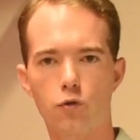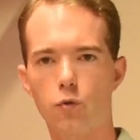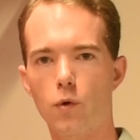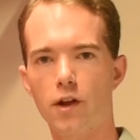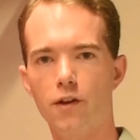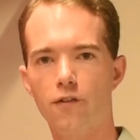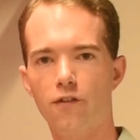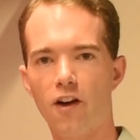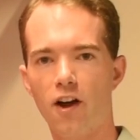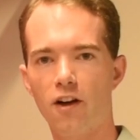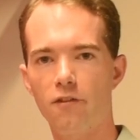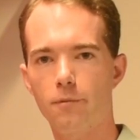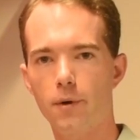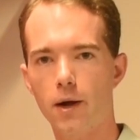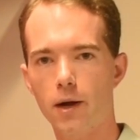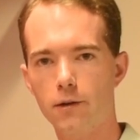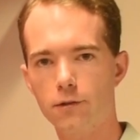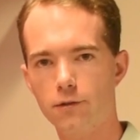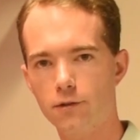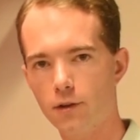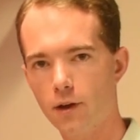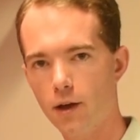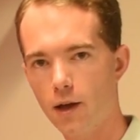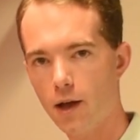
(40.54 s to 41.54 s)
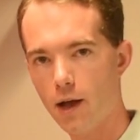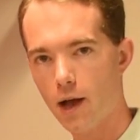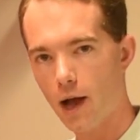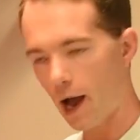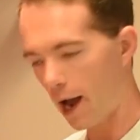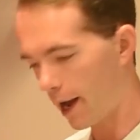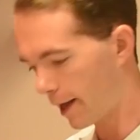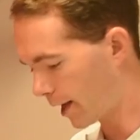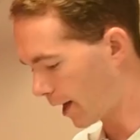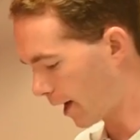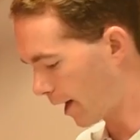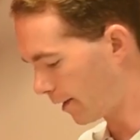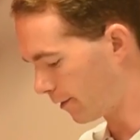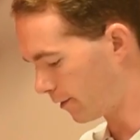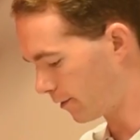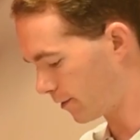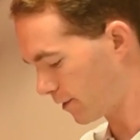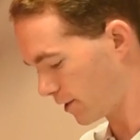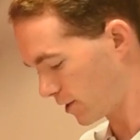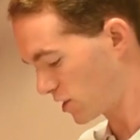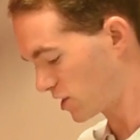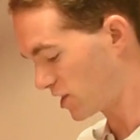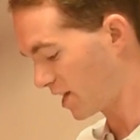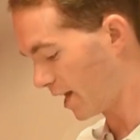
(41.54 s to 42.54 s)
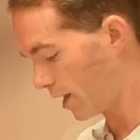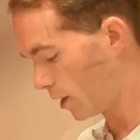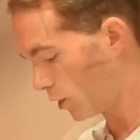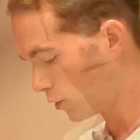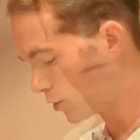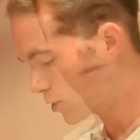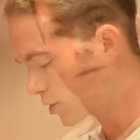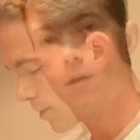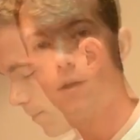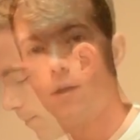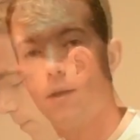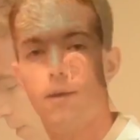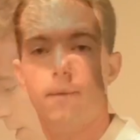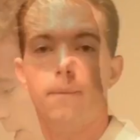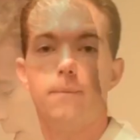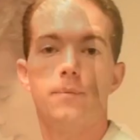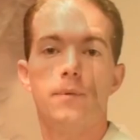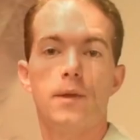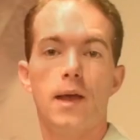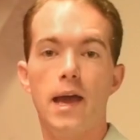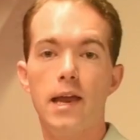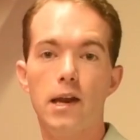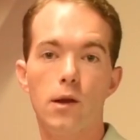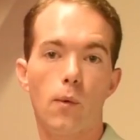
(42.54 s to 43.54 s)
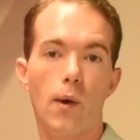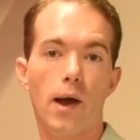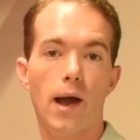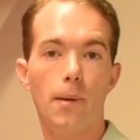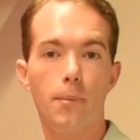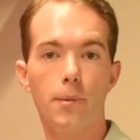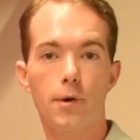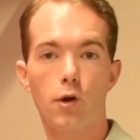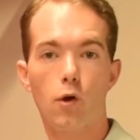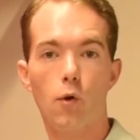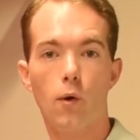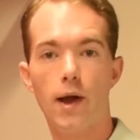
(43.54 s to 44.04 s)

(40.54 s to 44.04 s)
or 25 bucks, I got the cells. Anyway, I'm going to go